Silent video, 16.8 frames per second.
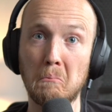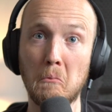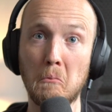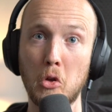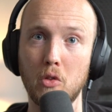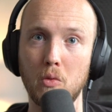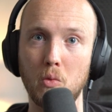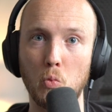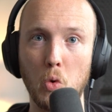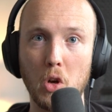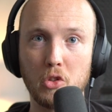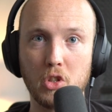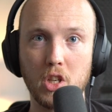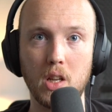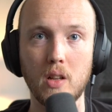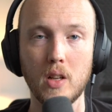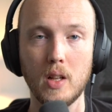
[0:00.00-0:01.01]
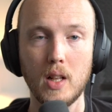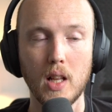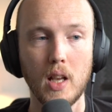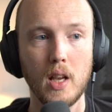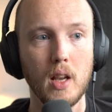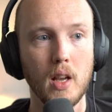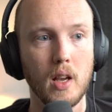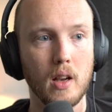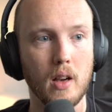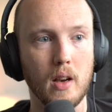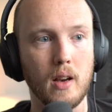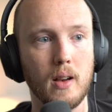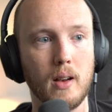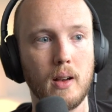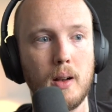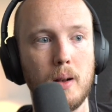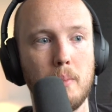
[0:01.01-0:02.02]
We'll see.
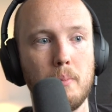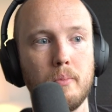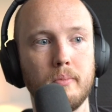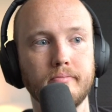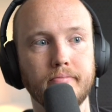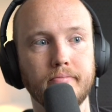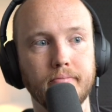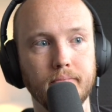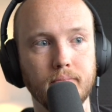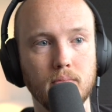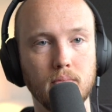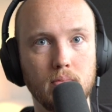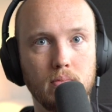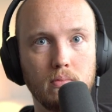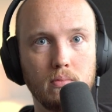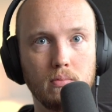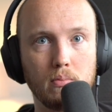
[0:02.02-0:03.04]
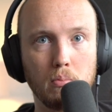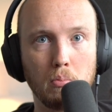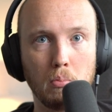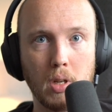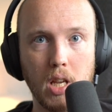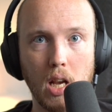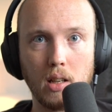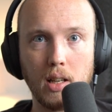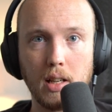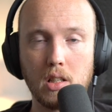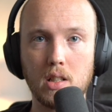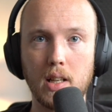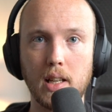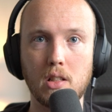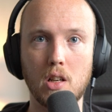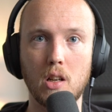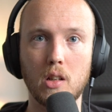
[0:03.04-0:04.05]
But yeah,
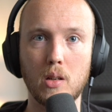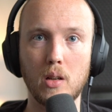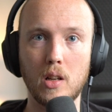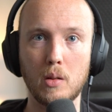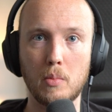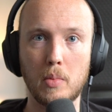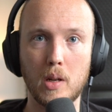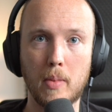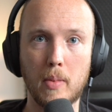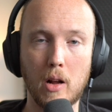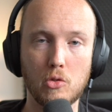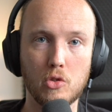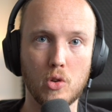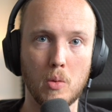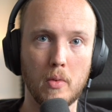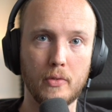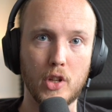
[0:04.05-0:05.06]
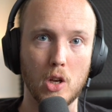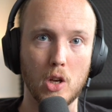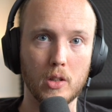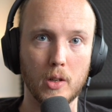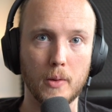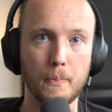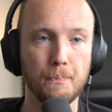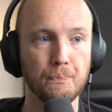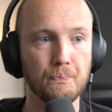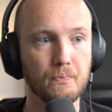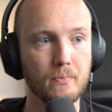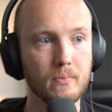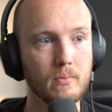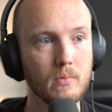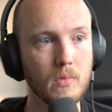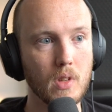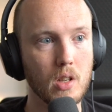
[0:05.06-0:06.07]
let's talk a little bit about some of the other
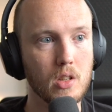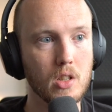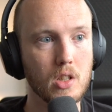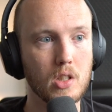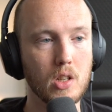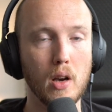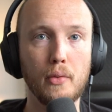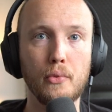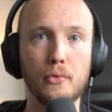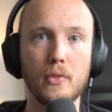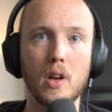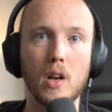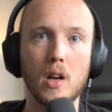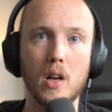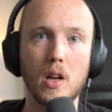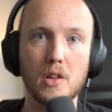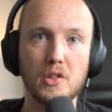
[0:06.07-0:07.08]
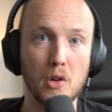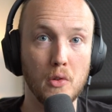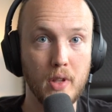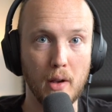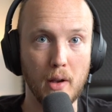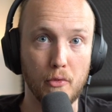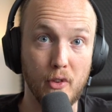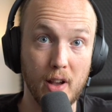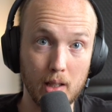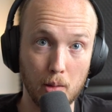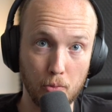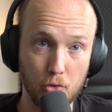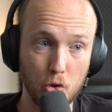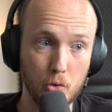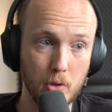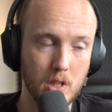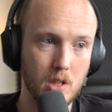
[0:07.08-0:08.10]
stuff. So yeah, Vellum
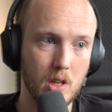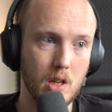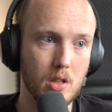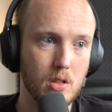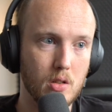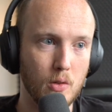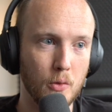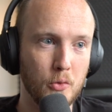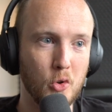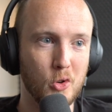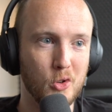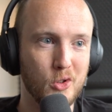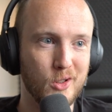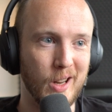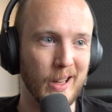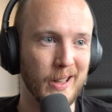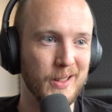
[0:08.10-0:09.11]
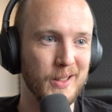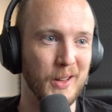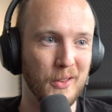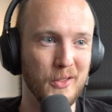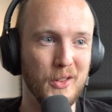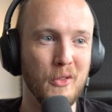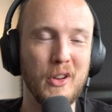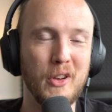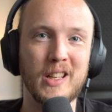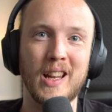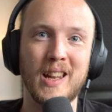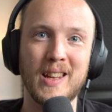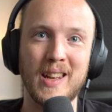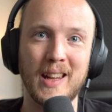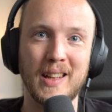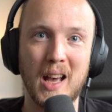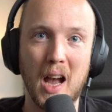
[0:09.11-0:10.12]
fluids is of course like the thing
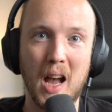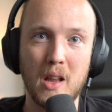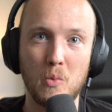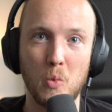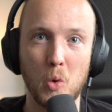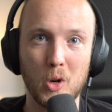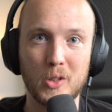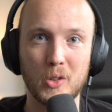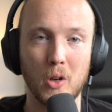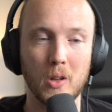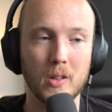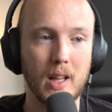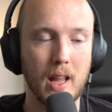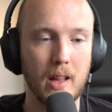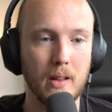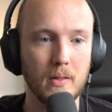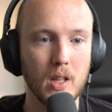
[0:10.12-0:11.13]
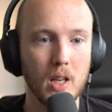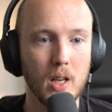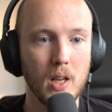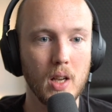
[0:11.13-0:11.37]
that I worked on, and